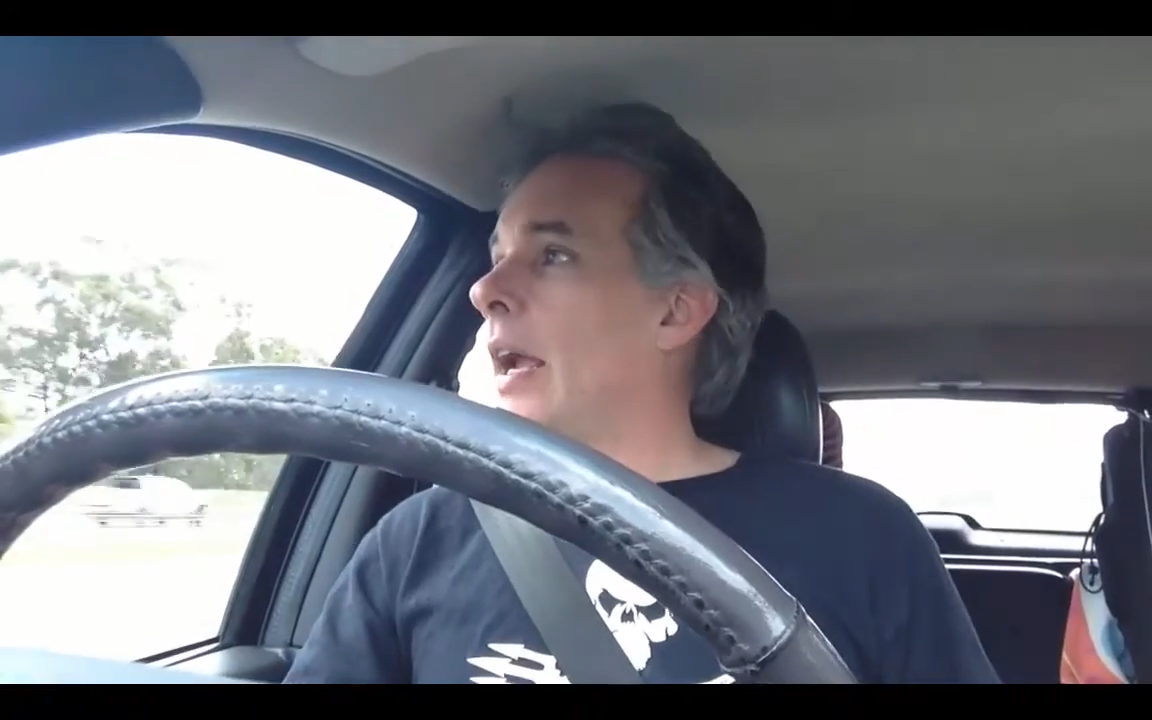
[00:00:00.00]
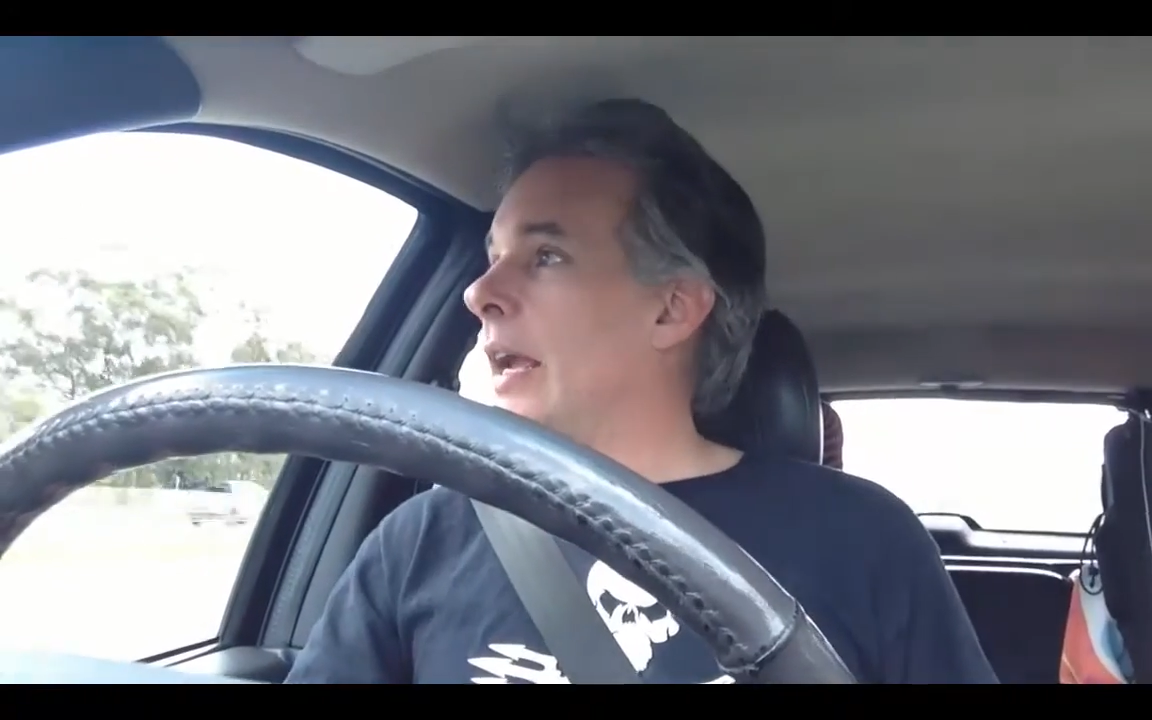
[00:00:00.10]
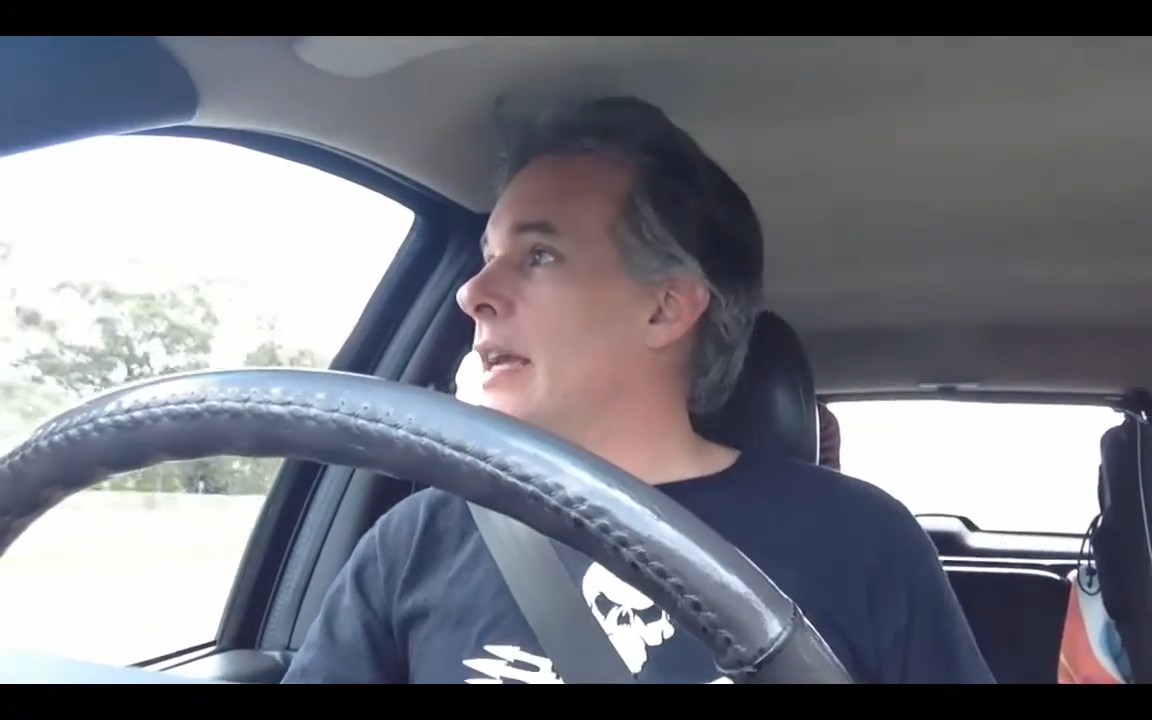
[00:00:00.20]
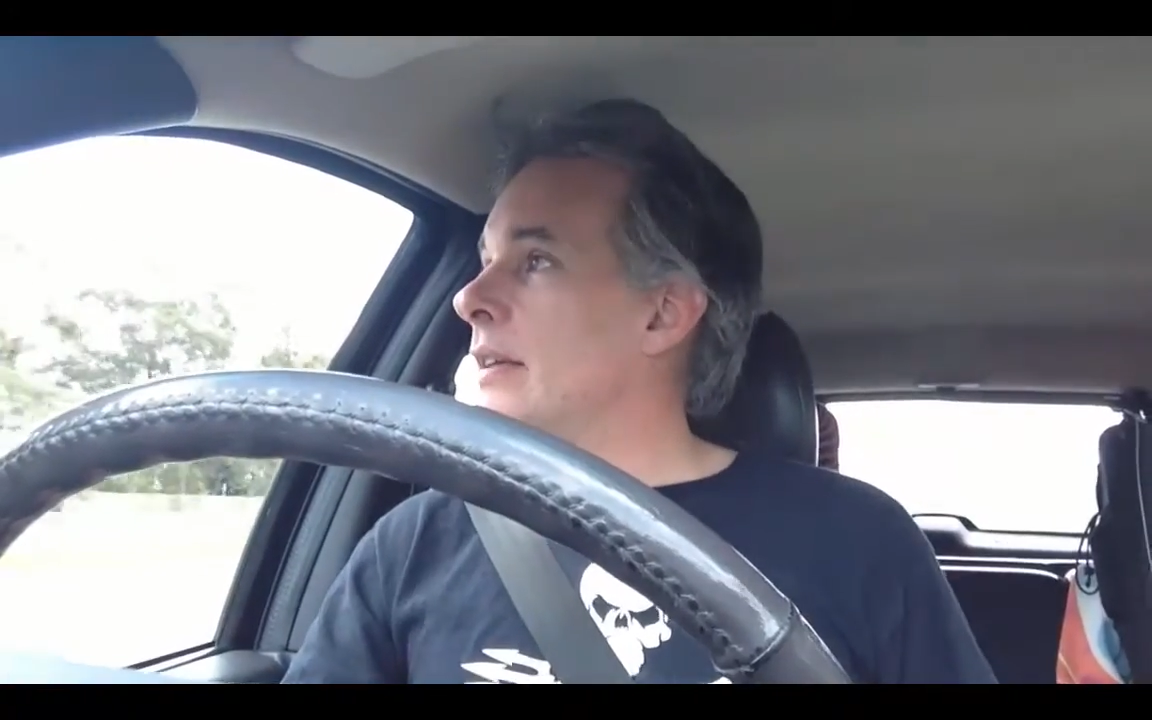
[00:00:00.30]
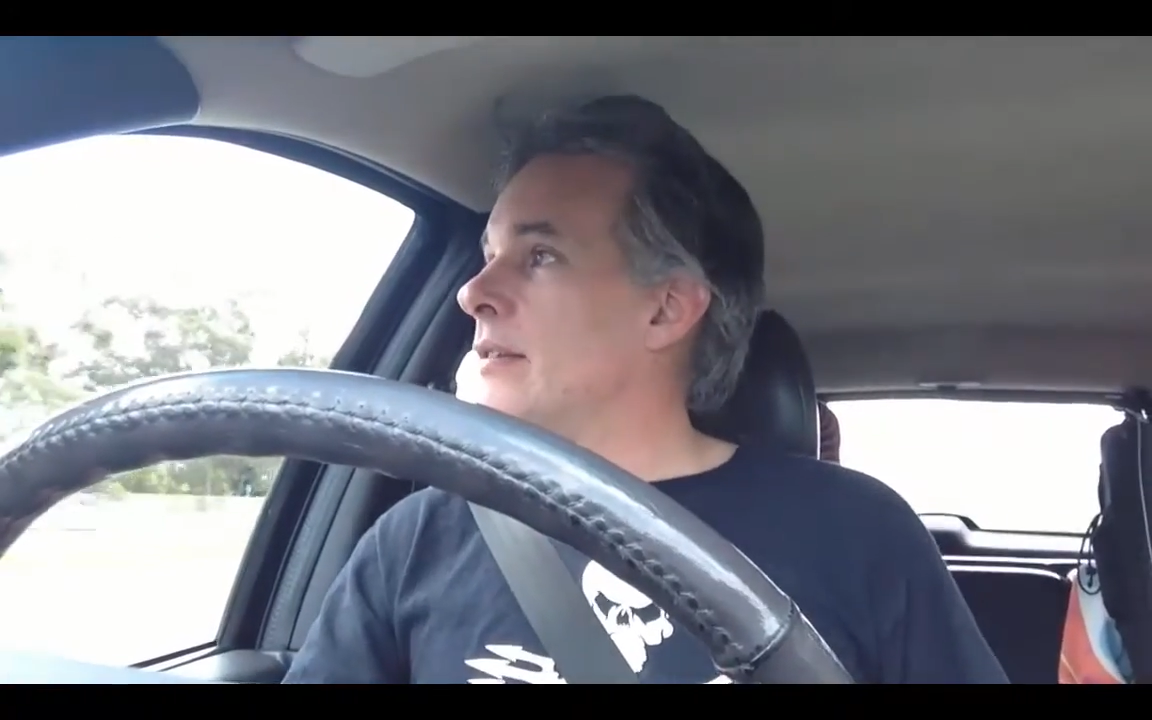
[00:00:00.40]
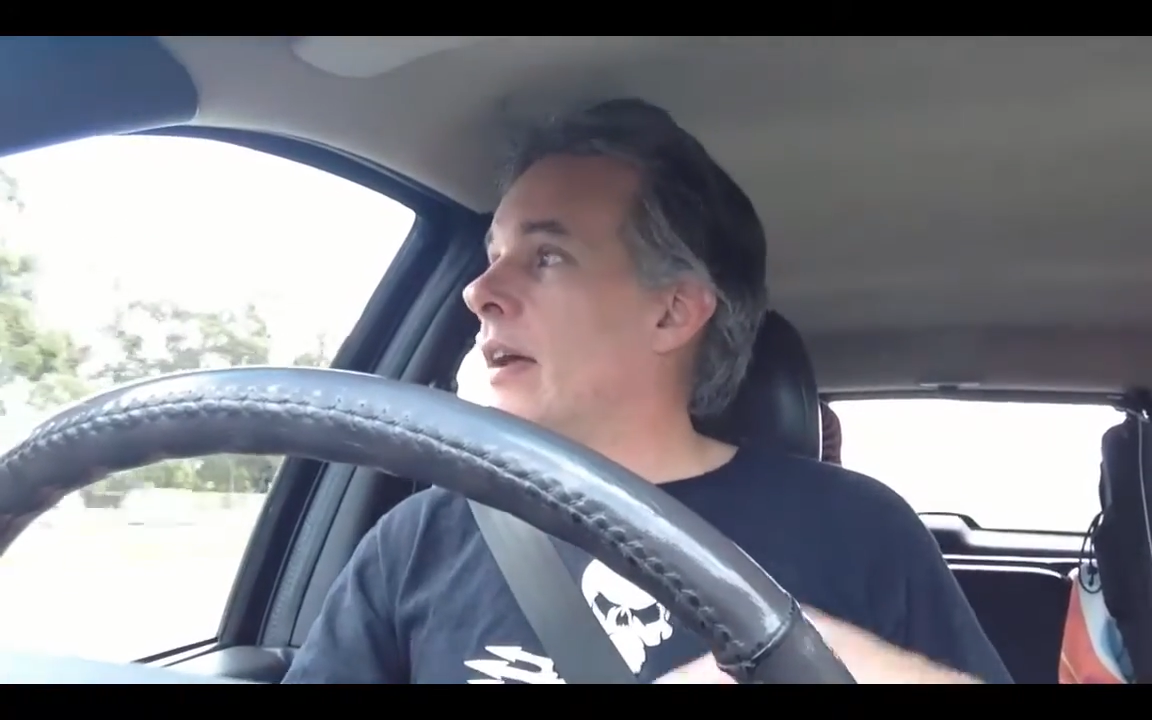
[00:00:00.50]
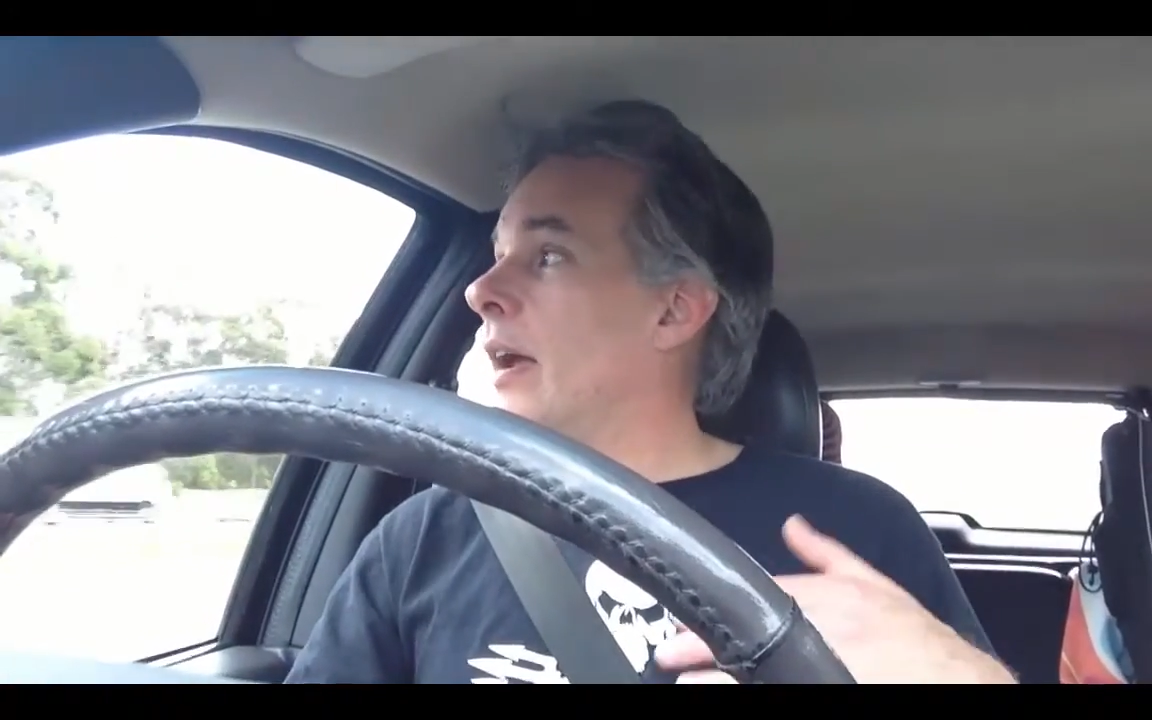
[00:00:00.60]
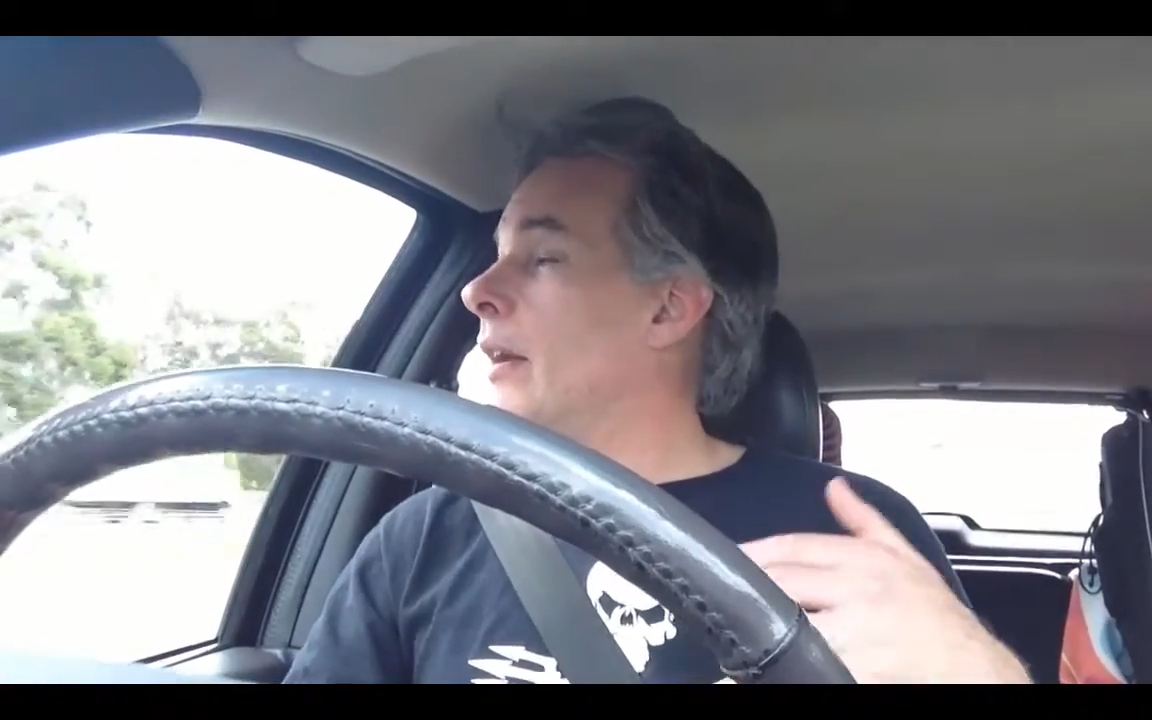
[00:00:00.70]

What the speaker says: is there